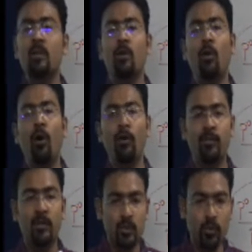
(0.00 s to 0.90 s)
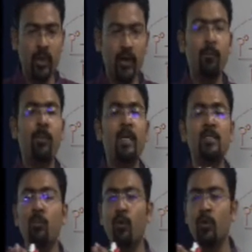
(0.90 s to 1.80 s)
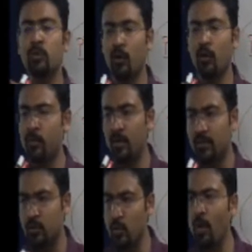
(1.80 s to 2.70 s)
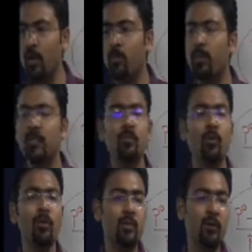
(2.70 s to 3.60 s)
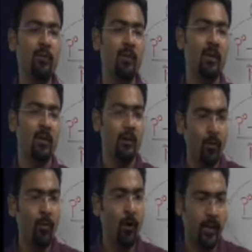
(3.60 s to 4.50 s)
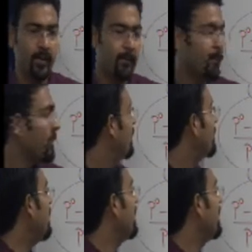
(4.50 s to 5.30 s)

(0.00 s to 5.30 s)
of sugar plus moles of salt plus moles of glucon-D, right?